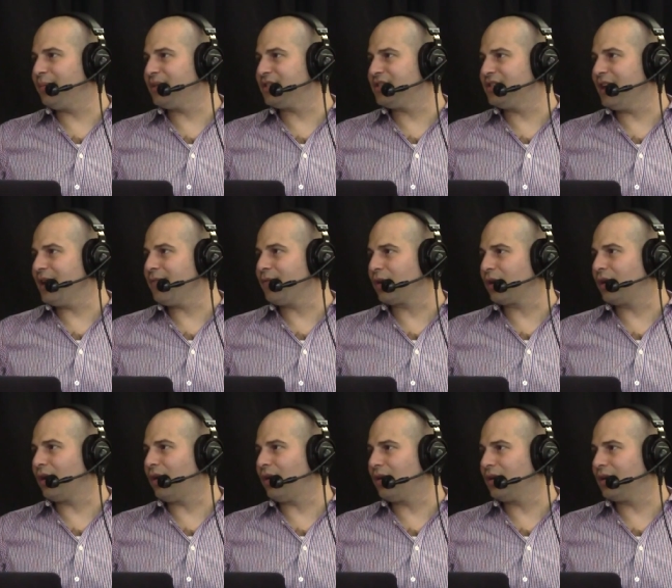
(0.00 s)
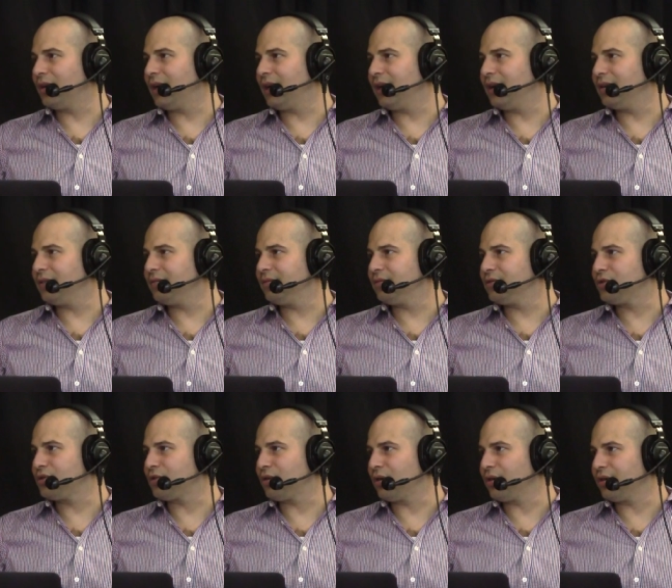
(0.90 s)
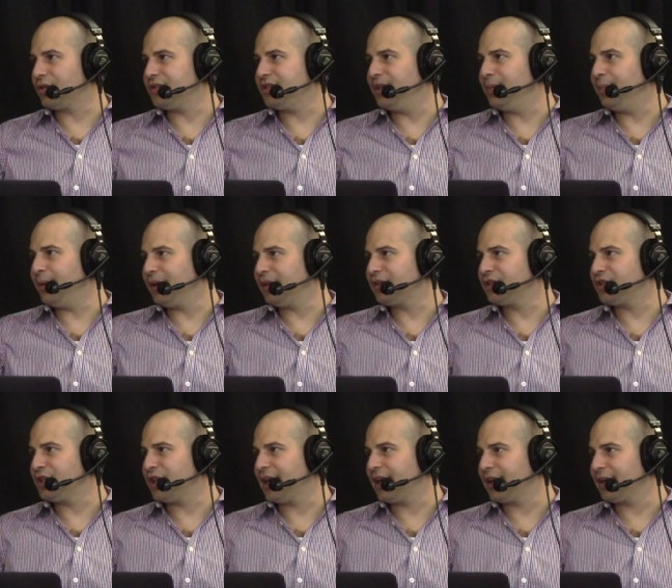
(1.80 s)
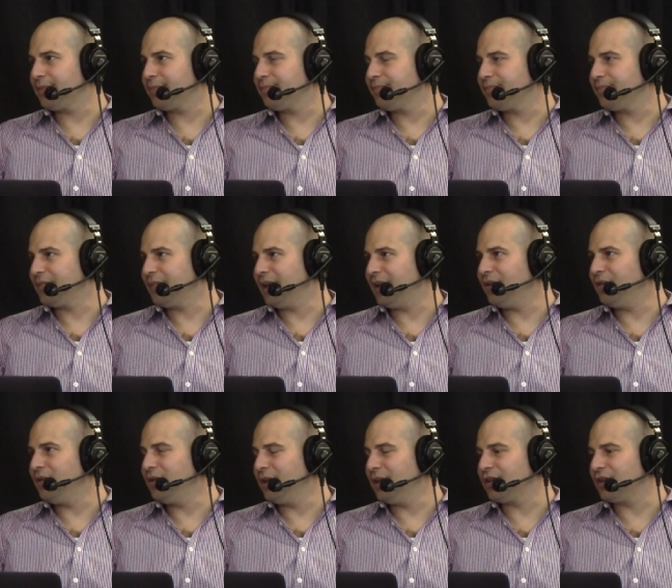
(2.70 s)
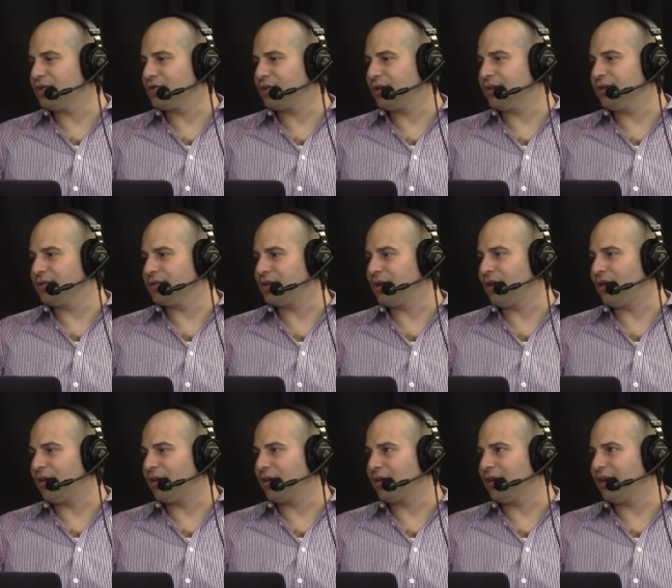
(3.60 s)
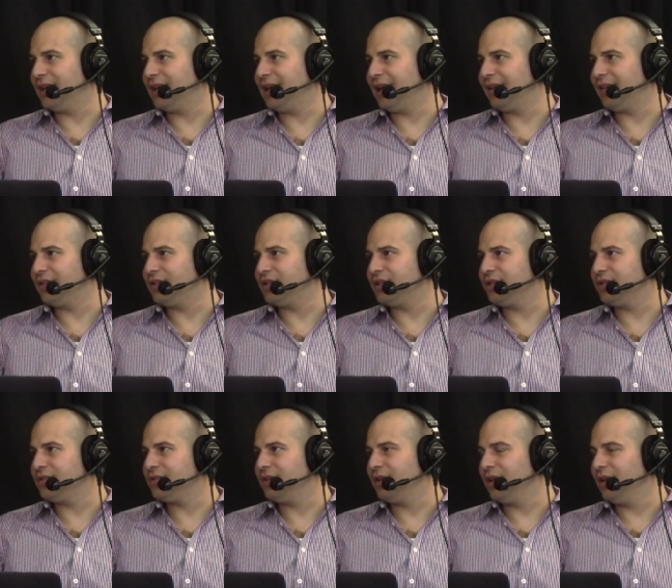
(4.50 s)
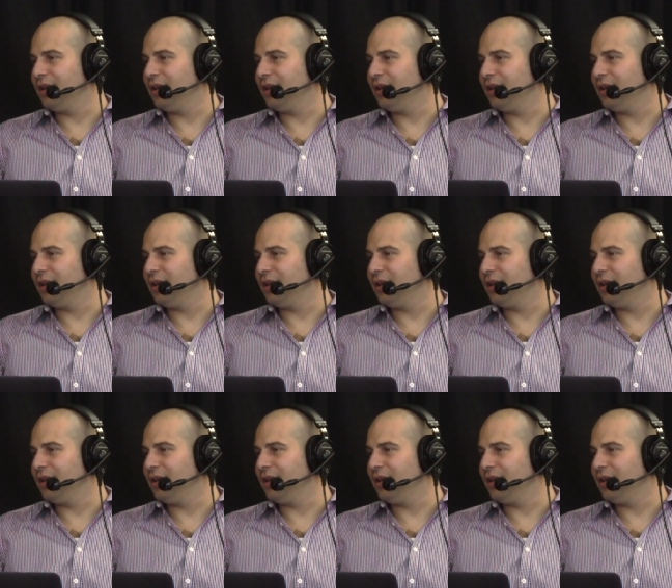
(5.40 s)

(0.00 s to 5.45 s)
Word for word: safer car, not stronger seatbelts, Jack? I know you like to draw those car analogies,